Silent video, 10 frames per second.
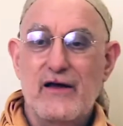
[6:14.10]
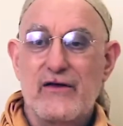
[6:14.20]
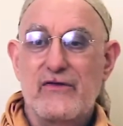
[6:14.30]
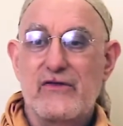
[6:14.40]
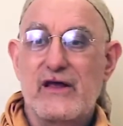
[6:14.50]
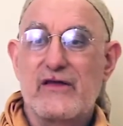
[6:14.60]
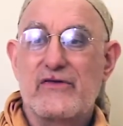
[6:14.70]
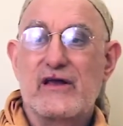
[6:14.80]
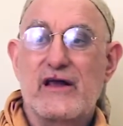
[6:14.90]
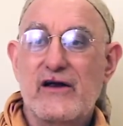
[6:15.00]

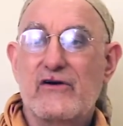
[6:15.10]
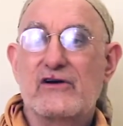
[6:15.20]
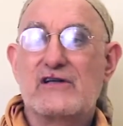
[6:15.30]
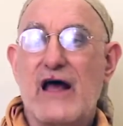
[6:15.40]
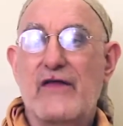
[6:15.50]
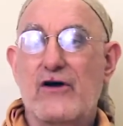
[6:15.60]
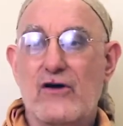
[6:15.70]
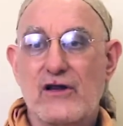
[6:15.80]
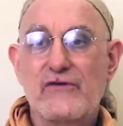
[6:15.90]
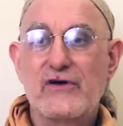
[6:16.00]
here is that they're
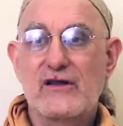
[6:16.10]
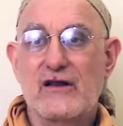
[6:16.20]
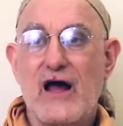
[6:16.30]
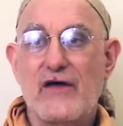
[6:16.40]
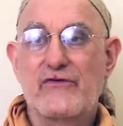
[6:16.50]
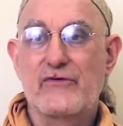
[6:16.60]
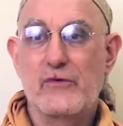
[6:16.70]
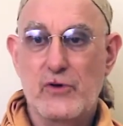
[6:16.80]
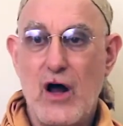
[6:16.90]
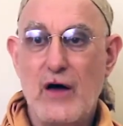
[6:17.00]
living the life of a
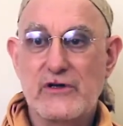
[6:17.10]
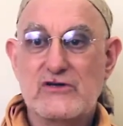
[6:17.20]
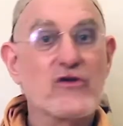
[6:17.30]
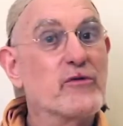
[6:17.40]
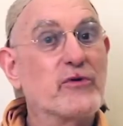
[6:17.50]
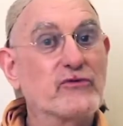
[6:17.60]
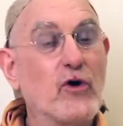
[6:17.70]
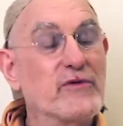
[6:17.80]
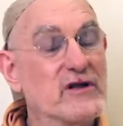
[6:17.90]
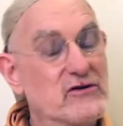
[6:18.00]
Brahmin, so they're
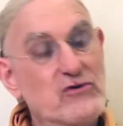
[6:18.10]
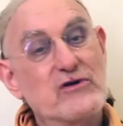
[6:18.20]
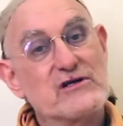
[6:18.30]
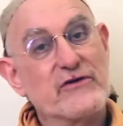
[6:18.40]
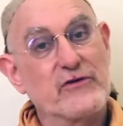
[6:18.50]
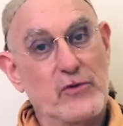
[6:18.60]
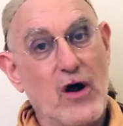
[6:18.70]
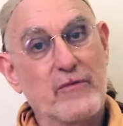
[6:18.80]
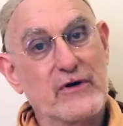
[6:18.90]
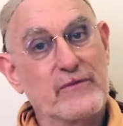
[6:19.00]
performing the duties of a
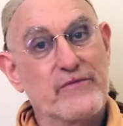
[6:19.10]
Brahmin.